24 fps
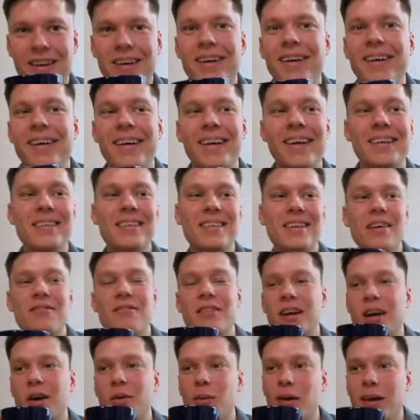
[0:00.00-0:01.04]
let's have a
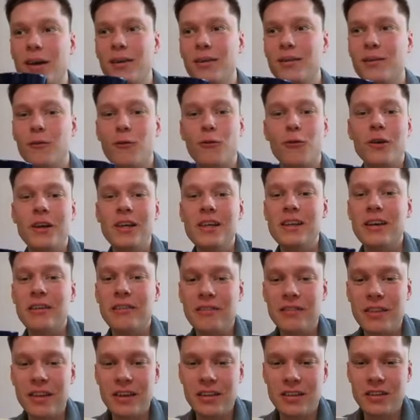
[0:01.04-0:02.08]
quick read of
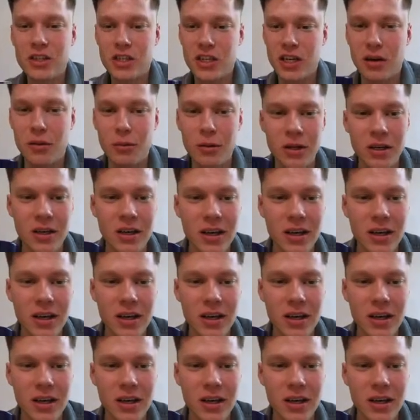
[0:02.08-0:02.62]
this, shall we?